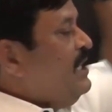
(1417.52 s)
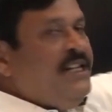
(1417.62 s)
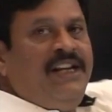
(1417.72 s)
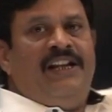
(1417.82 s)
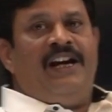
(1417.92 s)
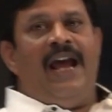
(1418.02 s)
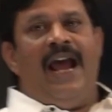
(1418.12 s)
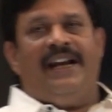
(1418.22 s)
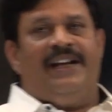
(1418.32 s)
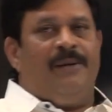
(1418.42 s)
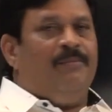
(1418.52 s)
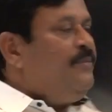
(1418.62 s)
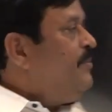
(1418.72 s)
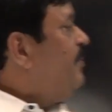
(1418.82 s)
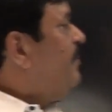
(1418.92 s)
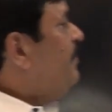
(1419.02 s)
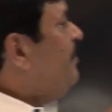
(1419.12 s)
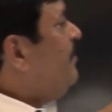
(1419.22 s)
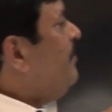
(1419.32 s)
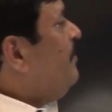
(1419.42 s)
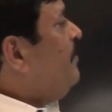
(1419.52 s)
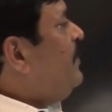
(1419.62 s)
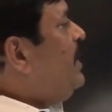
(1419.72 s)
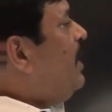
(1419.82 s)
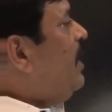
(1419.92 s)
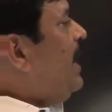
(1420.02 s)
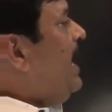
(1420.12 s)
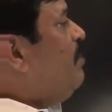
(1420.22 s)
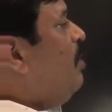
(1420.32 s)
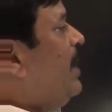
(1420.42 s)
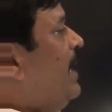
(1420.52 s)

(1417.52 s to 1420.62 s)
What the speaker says: the diagram. There are 8 body